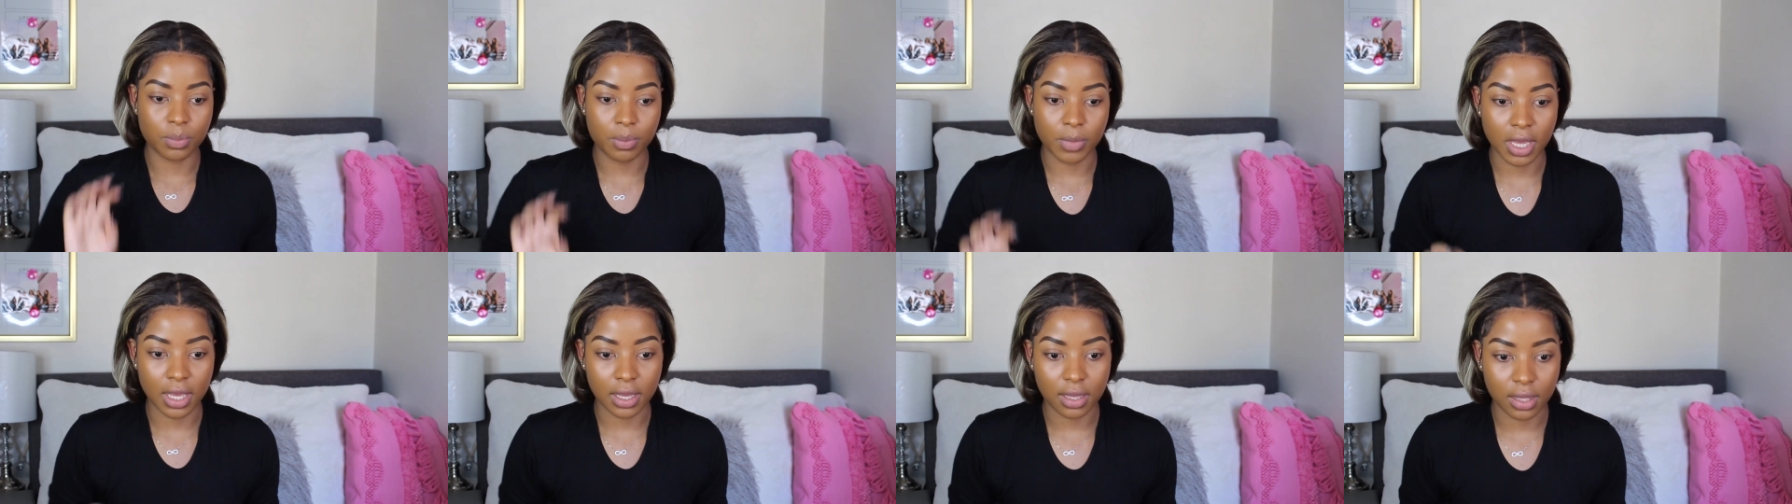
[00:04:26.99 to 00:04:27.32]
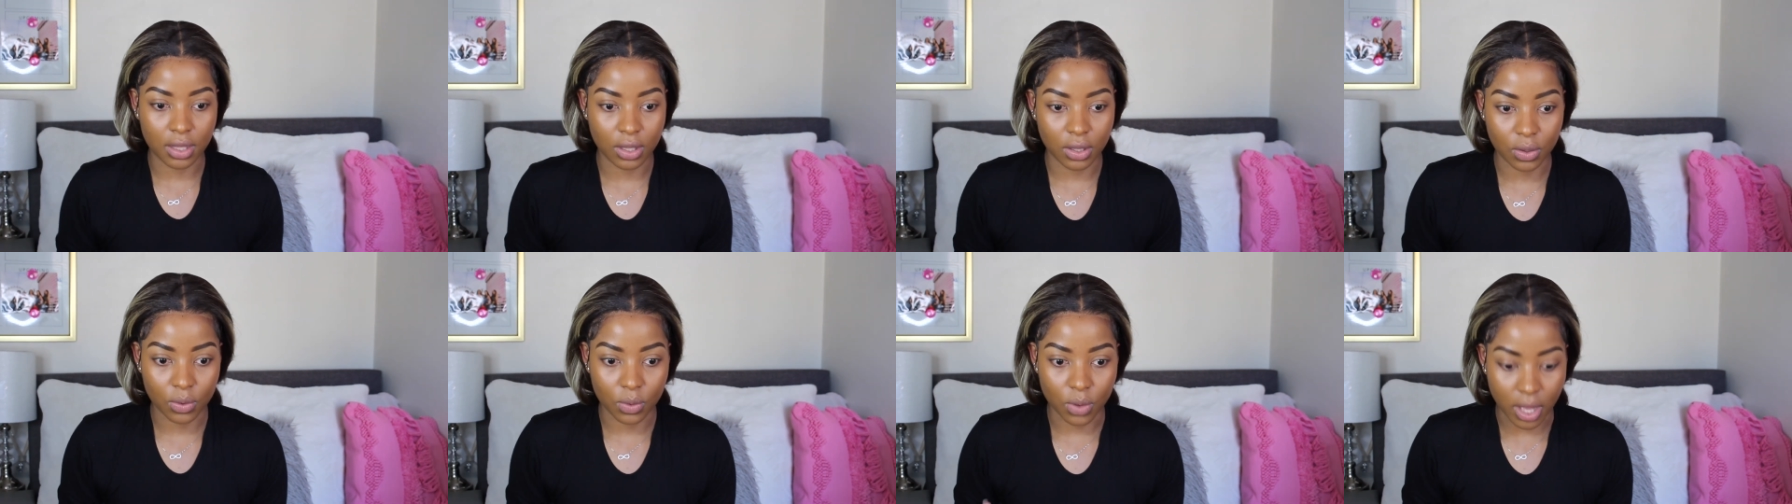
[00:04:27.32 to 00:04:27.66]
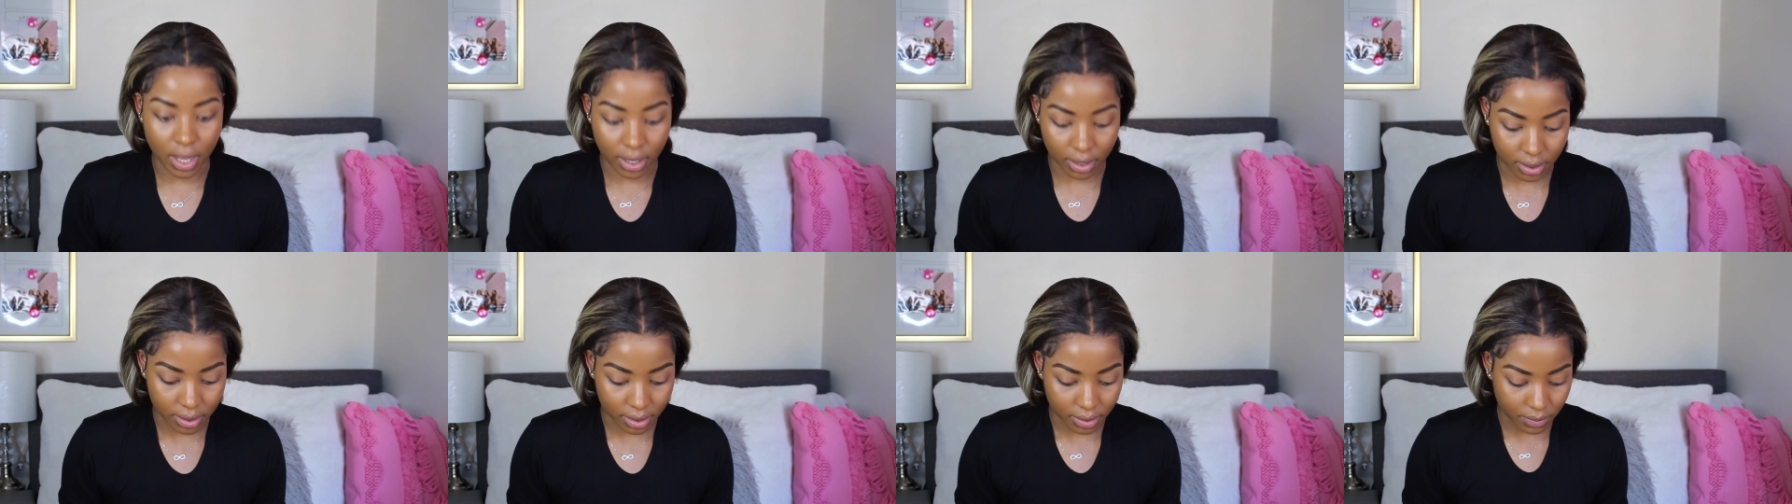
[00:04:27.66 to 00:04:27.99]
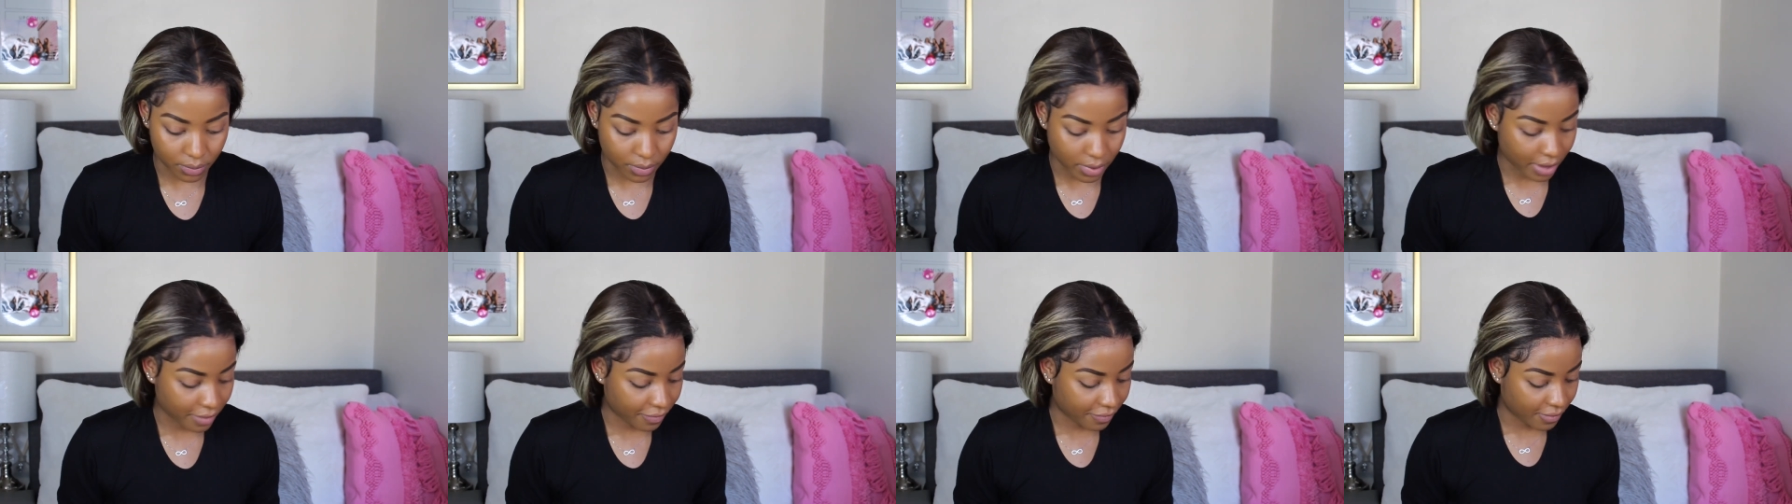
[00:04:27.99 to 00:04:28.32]
make you a
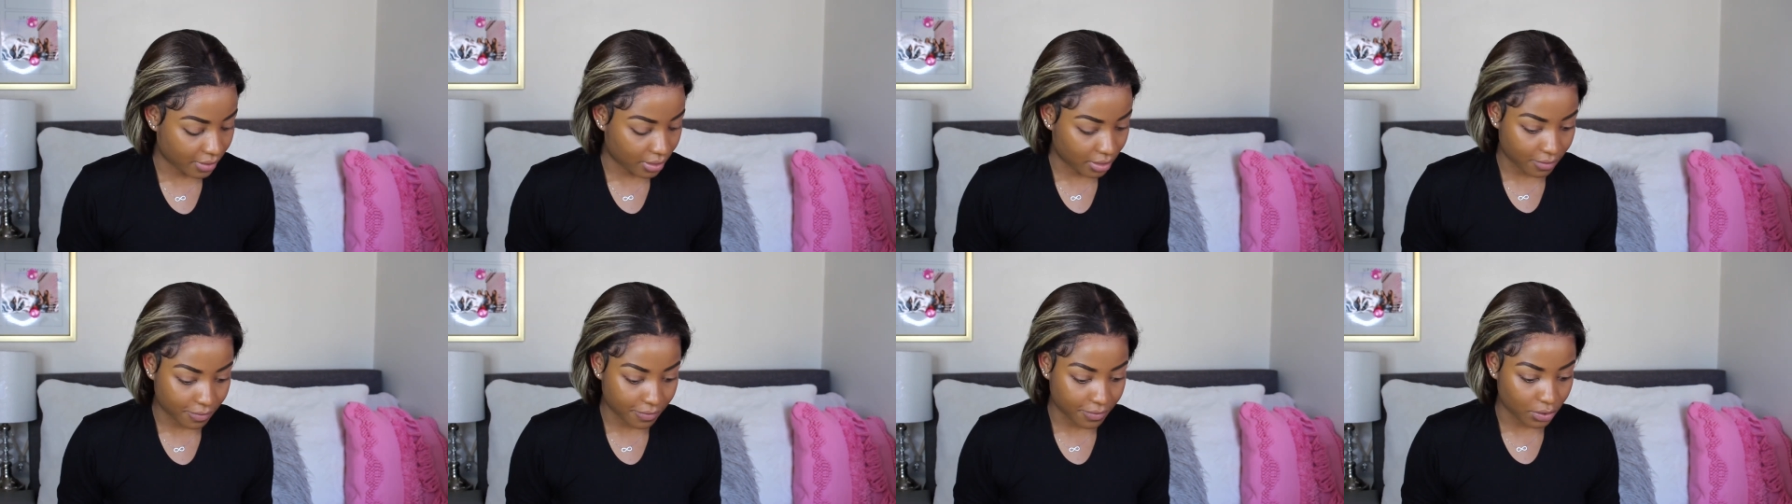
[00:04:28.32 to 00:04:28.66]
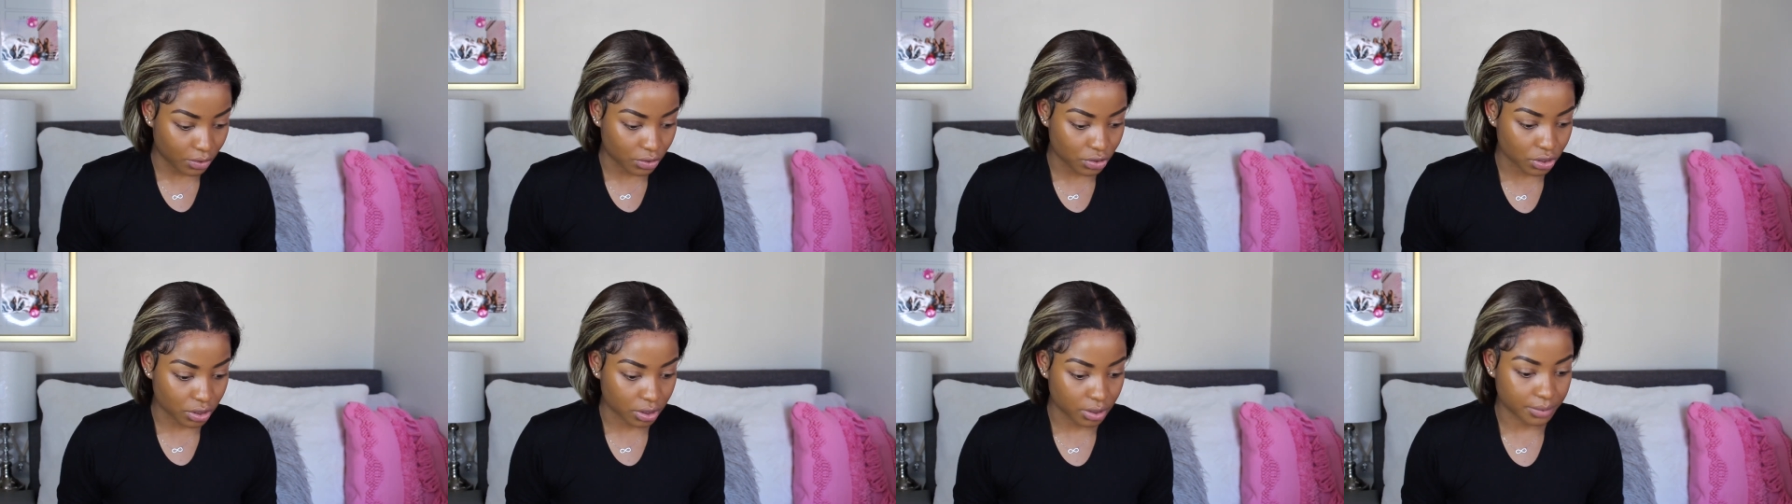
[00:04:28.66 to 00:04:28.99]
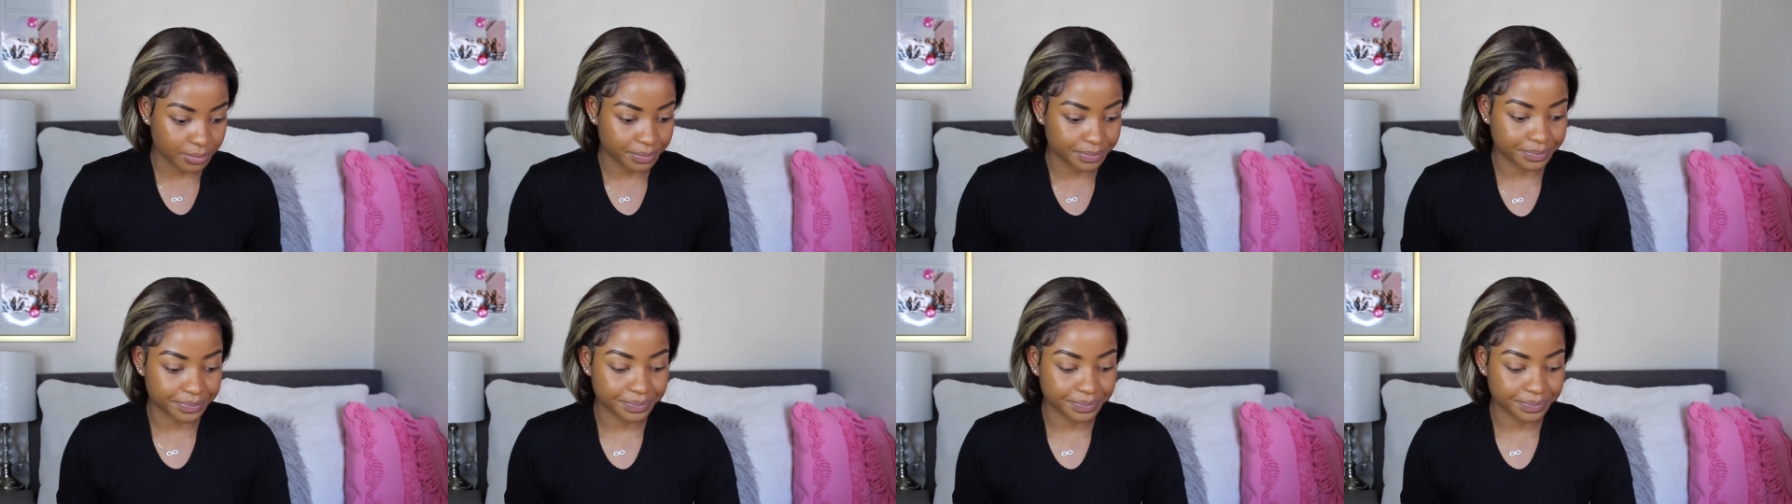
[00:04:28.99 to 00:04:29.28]
good wife in the future.